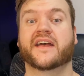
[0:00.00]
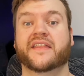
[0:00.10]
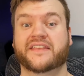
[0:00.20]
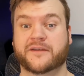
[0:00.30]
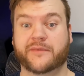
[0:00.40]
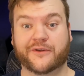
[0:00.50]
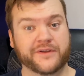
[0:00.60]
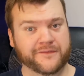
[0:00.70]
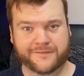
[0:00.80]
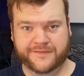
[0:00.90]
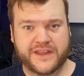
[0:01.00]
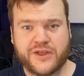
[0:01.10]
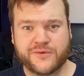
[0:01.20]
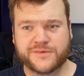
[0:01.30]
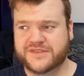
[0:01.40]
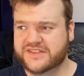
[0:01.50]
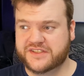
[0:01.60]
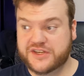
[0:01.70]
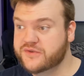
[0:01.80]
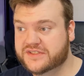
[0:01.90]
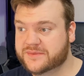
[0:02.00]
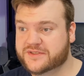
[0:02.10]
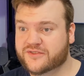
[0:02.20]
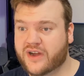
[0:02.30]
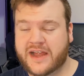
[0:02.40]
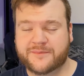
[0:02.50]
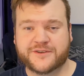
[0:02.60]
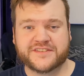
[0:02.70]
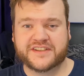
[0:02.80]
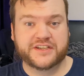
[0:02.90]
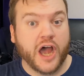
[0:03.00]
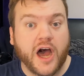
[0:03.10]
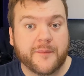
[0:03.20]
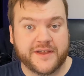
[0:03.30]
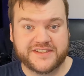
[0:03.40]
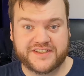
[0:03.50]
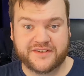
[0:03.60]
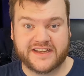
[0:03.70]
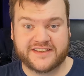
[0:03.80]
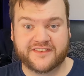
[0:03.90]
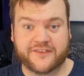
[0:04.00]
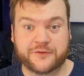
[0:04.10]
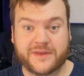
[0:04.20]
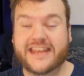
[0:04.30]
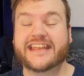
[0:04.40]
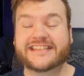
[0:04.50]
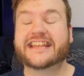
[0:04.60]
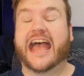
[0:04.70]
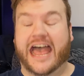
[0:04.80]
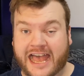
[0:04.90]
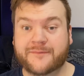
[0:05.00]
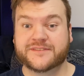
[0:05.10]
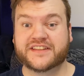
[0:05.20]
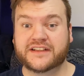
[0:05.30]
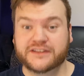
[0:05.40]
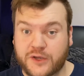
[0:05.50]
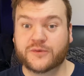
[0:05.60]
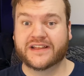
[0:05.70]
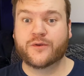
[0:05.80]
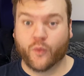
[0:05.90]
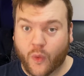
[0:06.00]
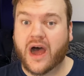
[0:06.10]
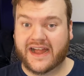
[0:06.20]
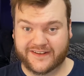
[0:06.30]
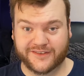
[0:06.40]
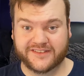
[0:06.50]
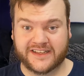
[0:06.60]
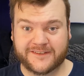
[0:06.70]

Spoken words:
The amount of views, new subscribers, and comments you guys have given me is absolutely wild.